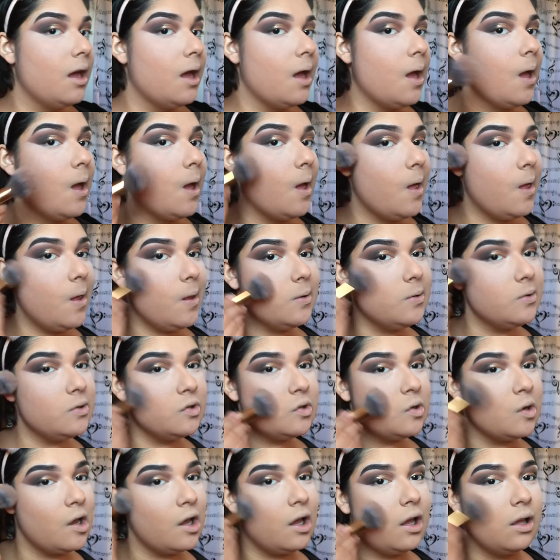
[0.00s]
and
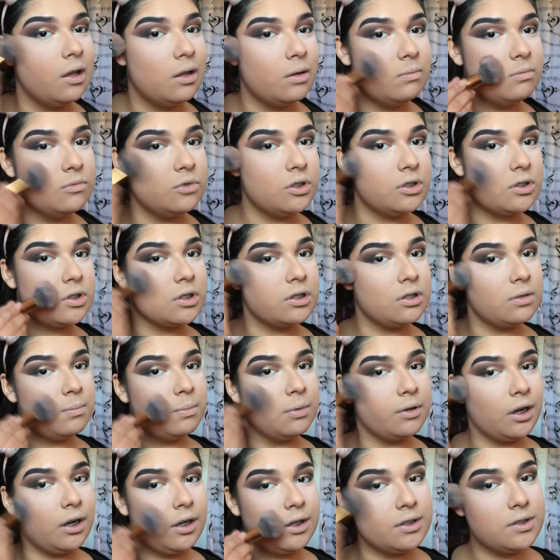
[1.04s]
I'm just gonna
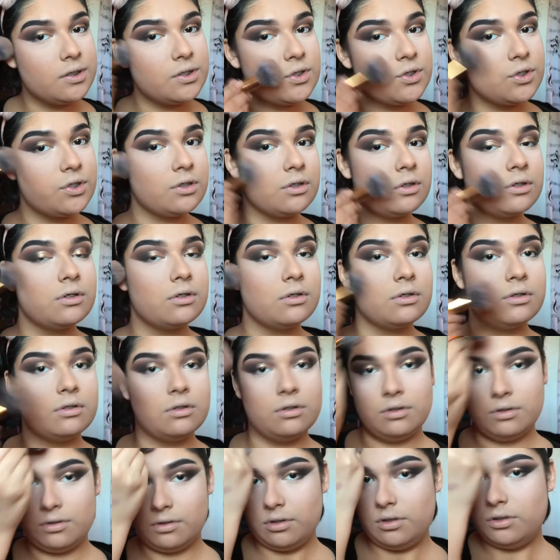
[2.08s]
bronze
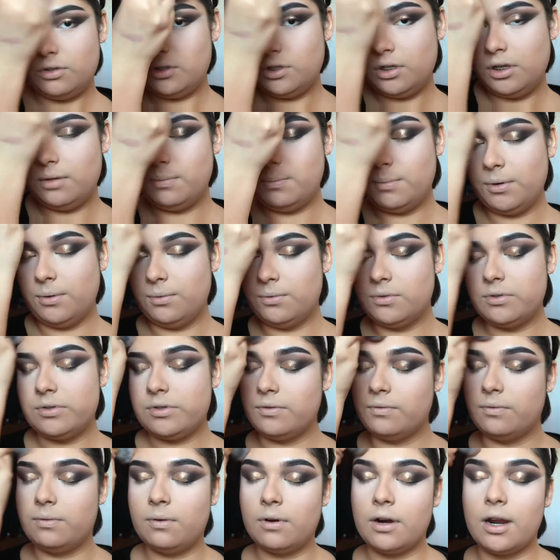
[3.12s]
cheekbones
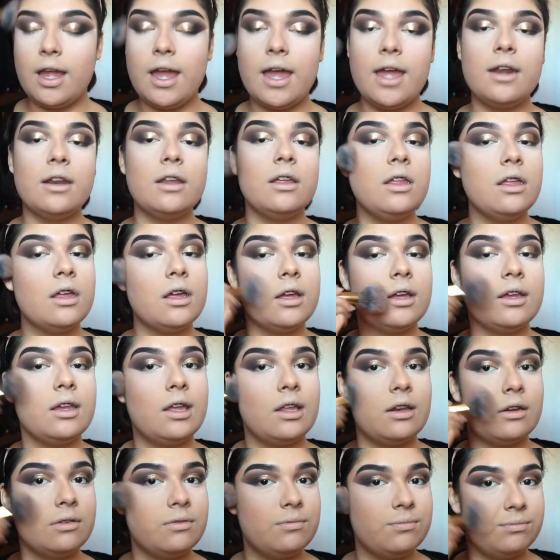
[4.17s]
and forehead
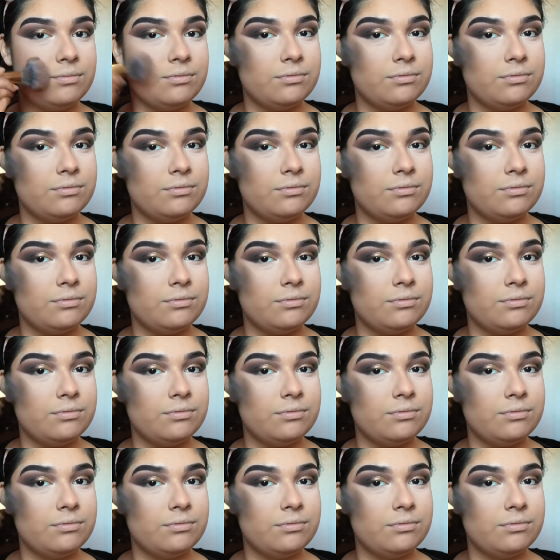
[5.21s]
again.